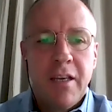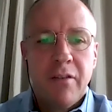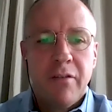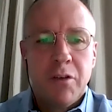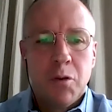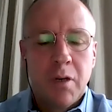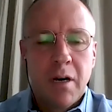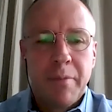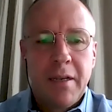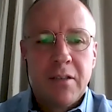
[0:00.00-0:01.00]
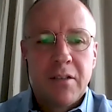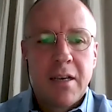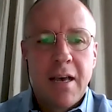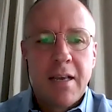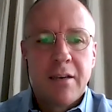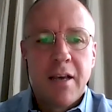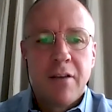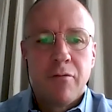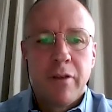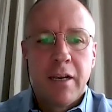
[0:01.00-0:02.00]
individual companies
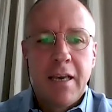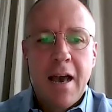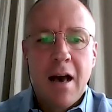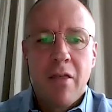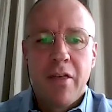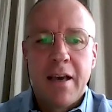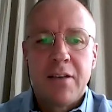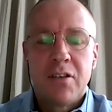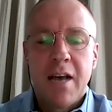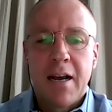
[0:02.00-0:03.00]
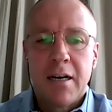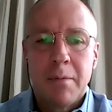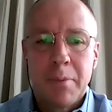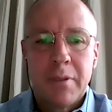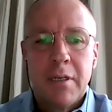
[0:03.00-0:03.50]
and really how they stack up.